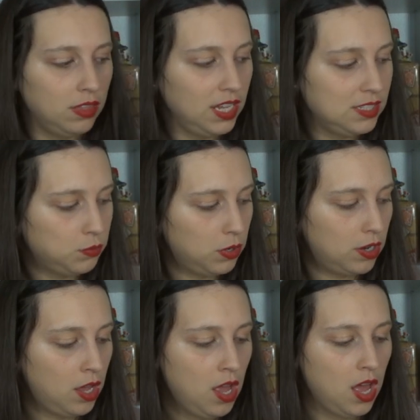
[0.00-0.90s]
This
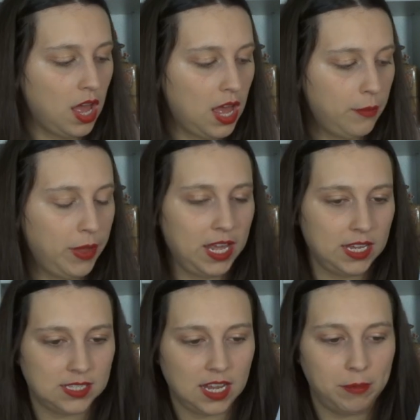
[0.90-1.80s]
one
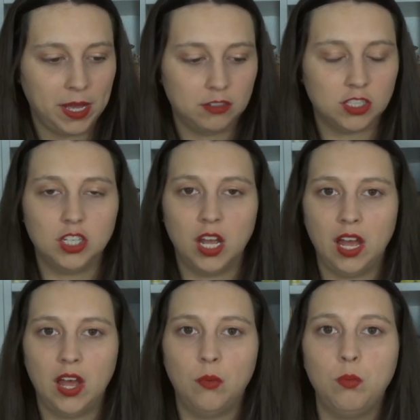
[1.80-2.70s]
is about
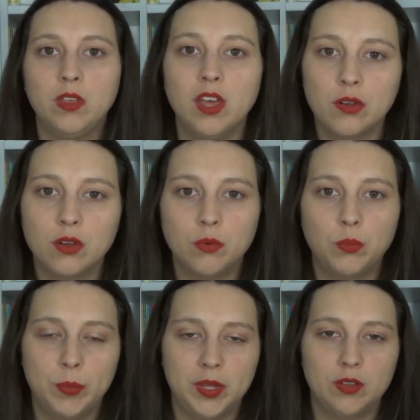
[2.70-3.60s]
a young
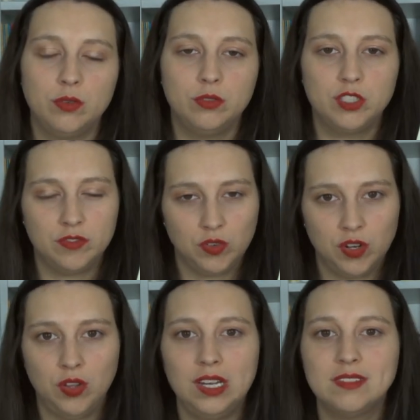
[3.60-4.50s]
woman called
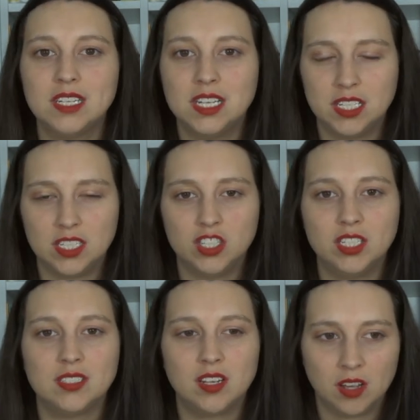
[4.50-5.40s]
Siobhan who lives in London.
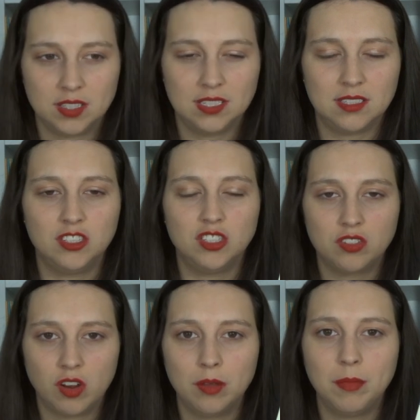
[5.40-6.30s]
She's an artist and she's
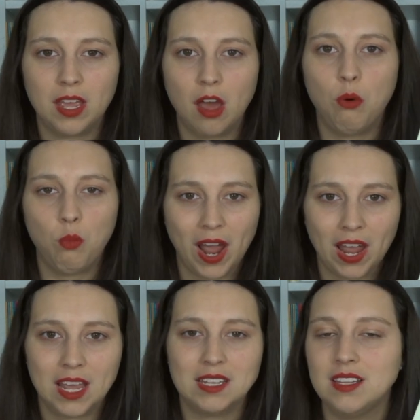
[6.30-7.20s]
trying to make her
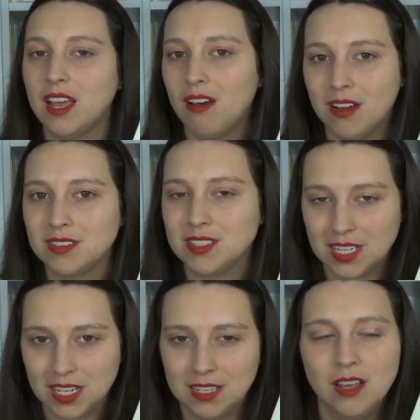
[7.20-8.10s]
way in the art
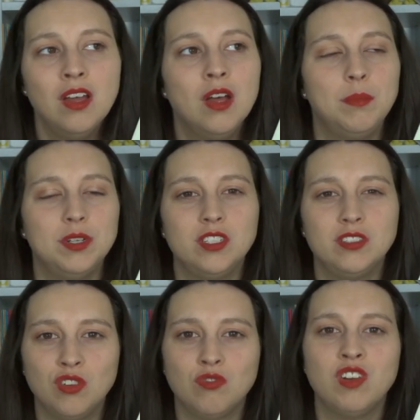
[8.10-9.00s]
scene, but she's
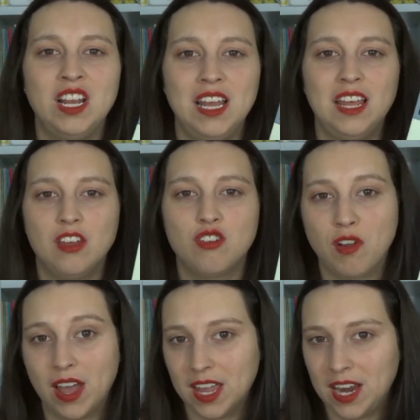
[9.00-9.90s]
not really
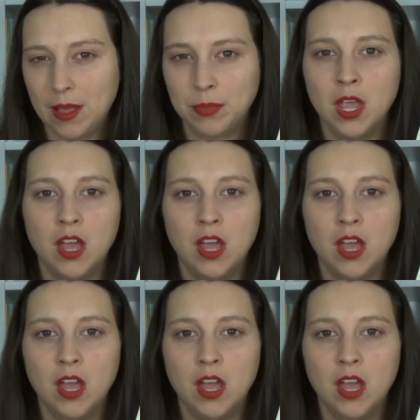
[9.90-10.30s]
cracking it.